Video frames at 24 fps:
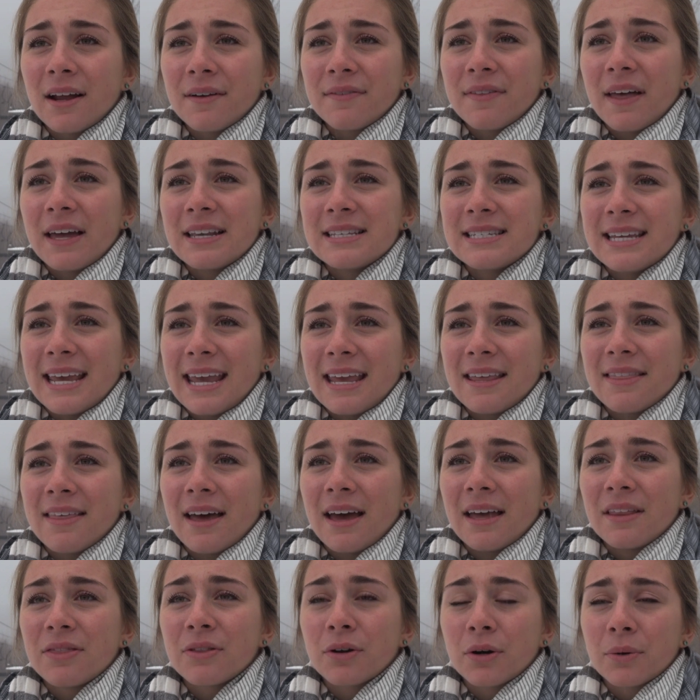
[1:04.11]
enough that day
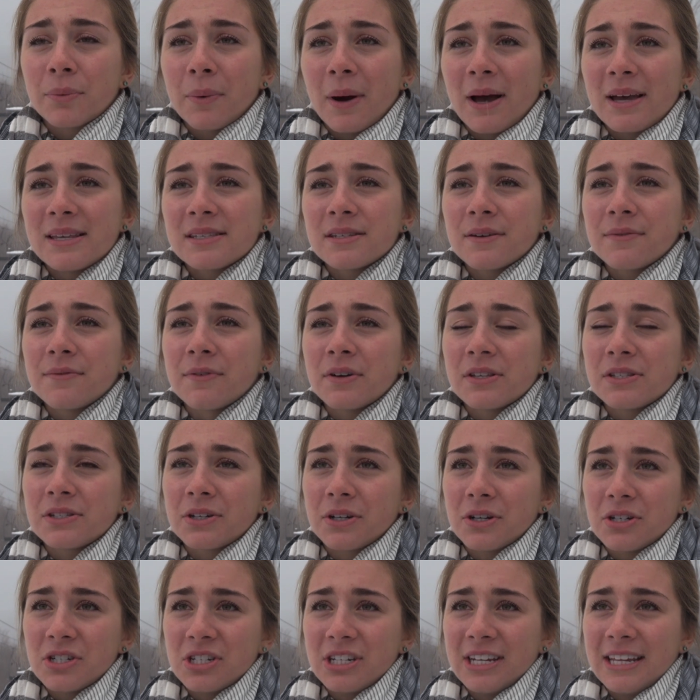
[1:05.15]
that there was a foot
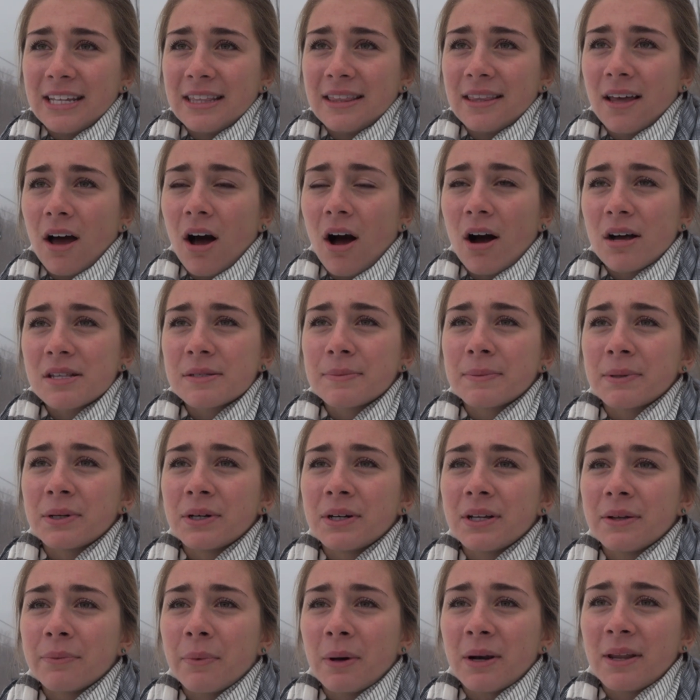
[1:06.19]
surgeon in the
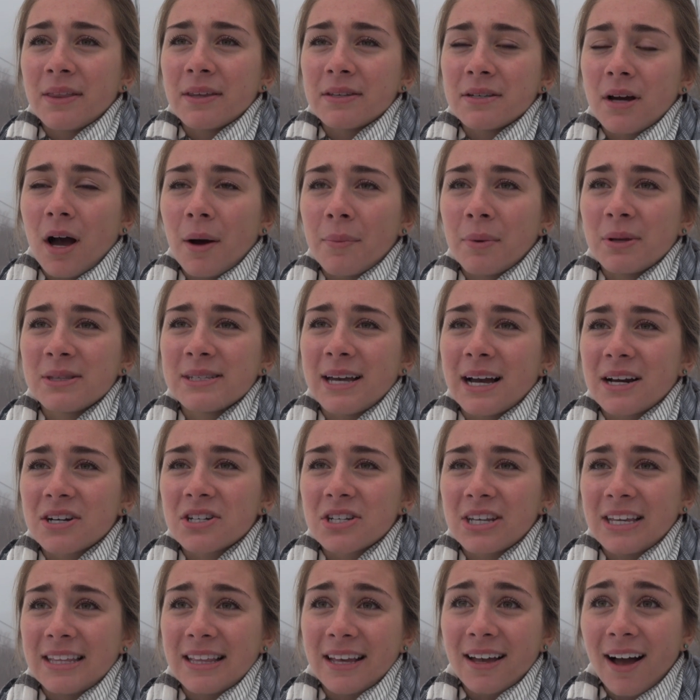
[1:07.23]
hospital, one of the top ones
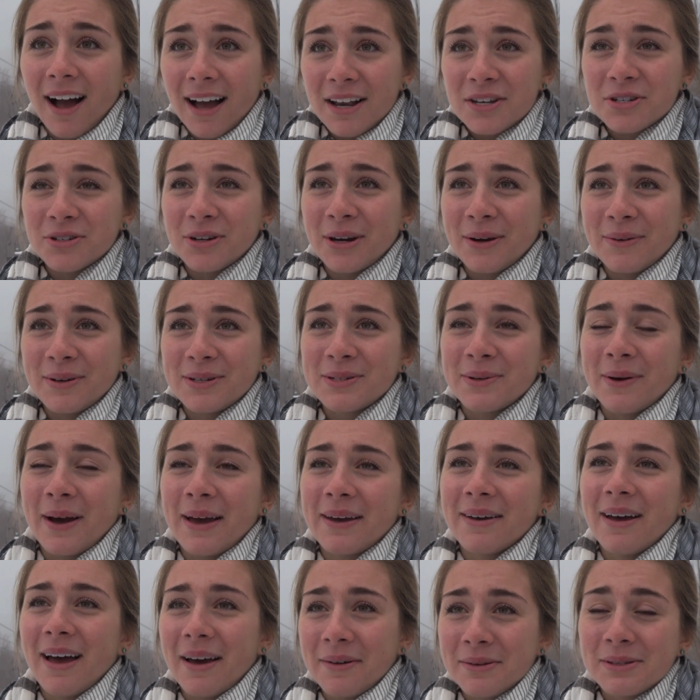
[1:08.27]
actually in the country, which
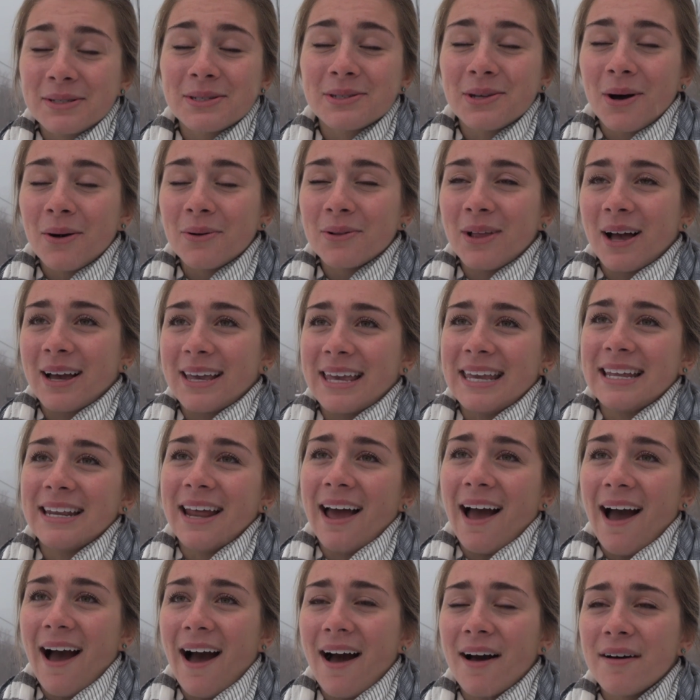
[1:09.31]
I was so lucky
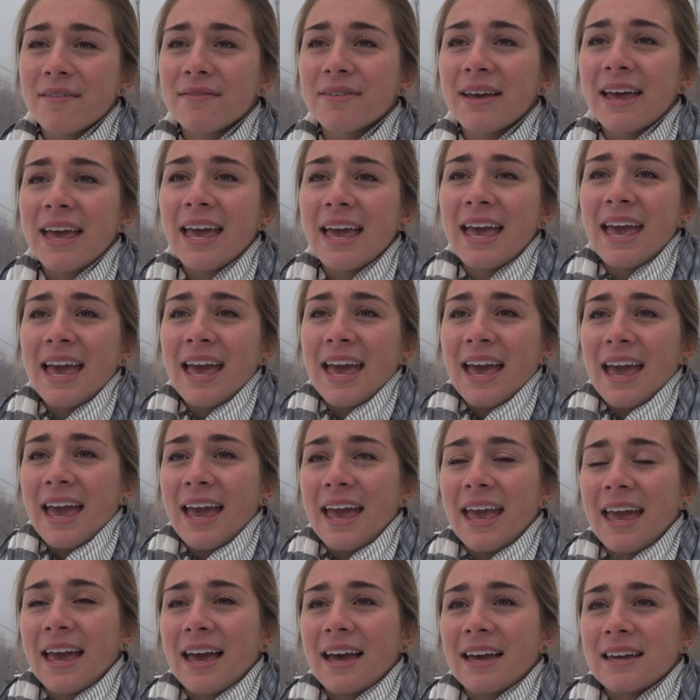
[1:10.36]
to have.
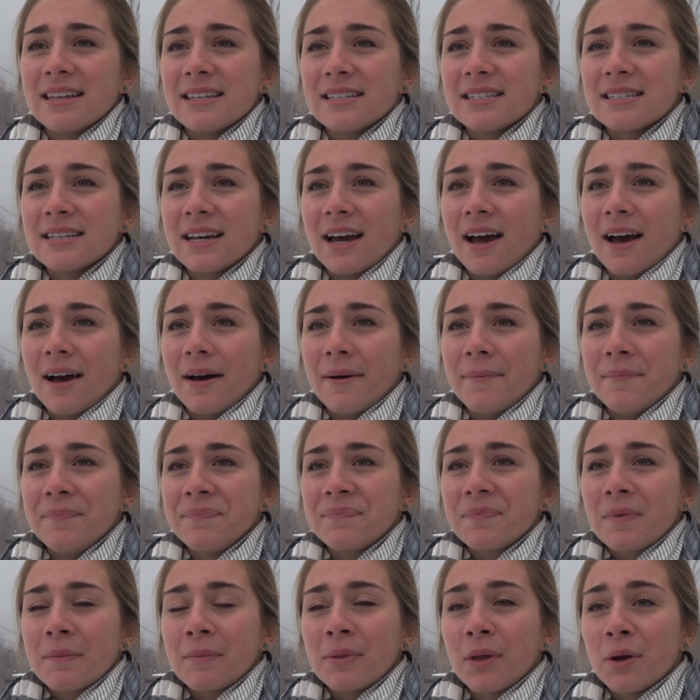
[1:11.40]
And
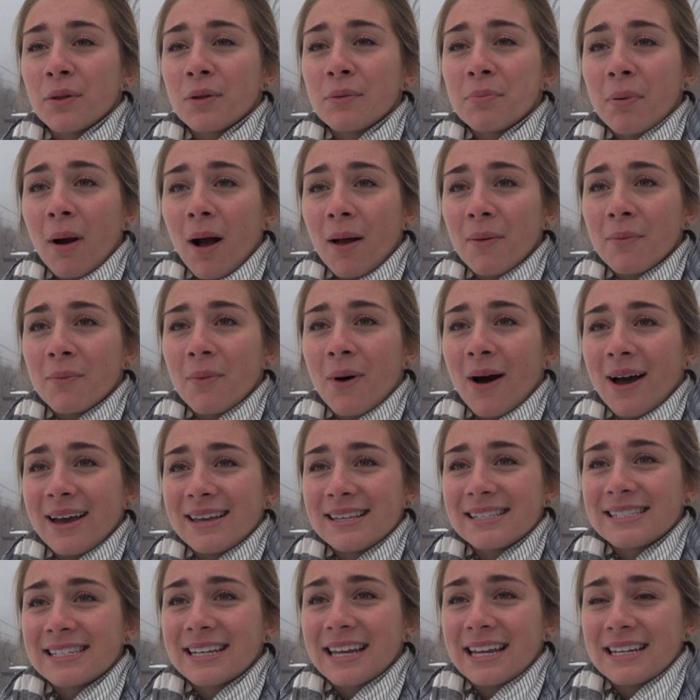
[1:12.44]
the only problem
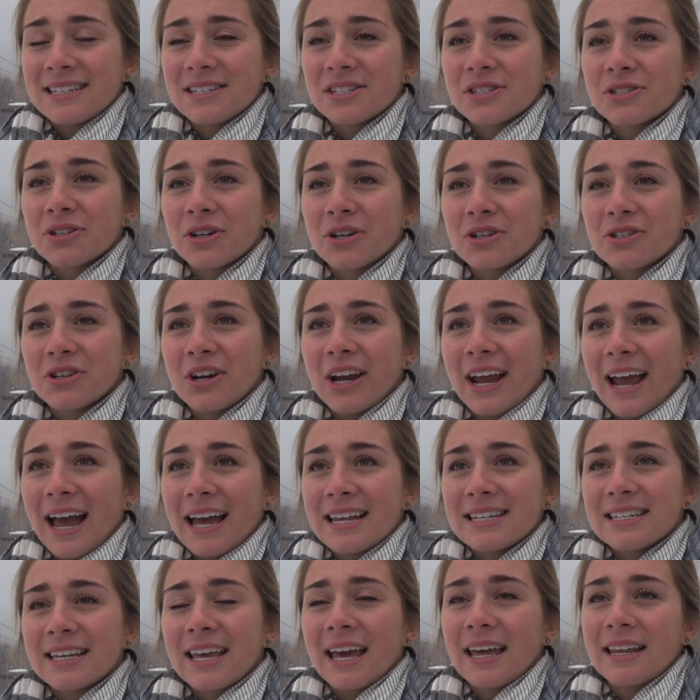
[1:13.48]
was, to get into surgery, I
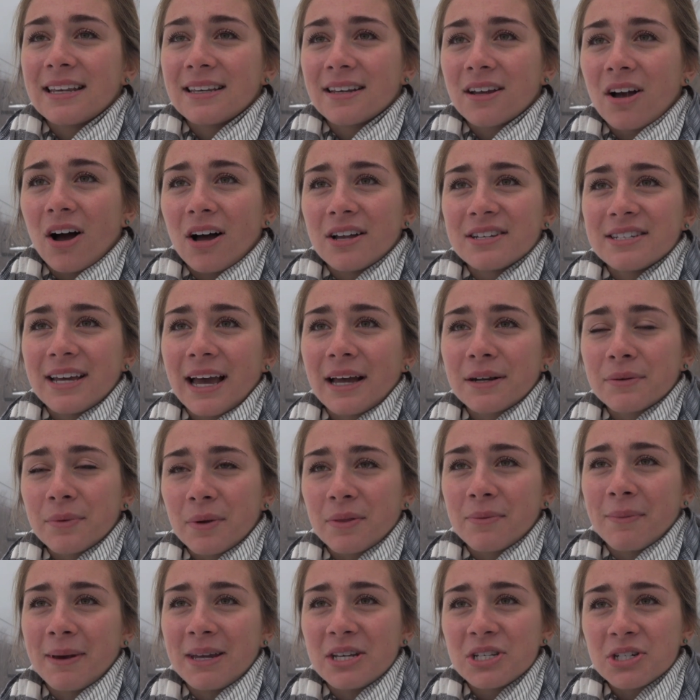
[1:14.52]
had to get in contact
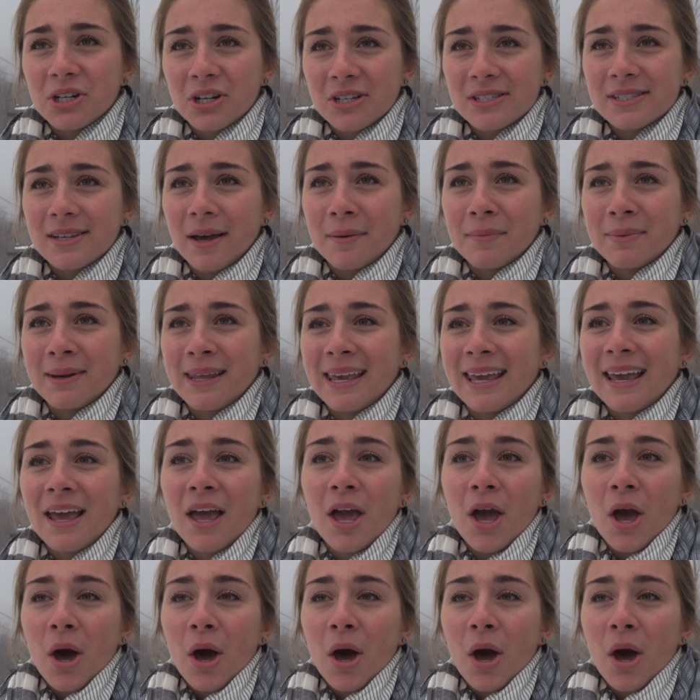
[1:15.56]
with my insurance company,